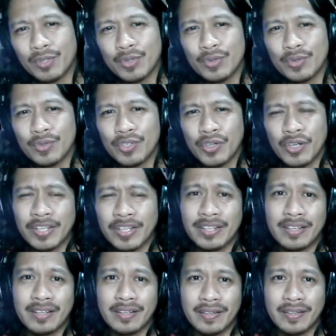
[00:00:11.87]
to join
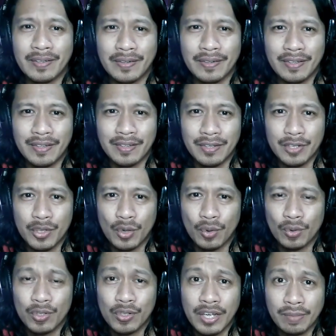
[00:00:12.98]
the show
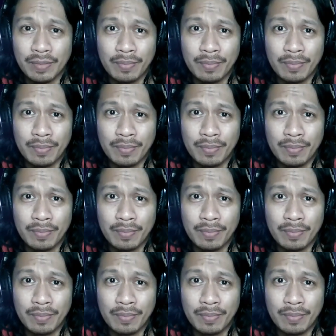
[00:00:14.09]
tonight,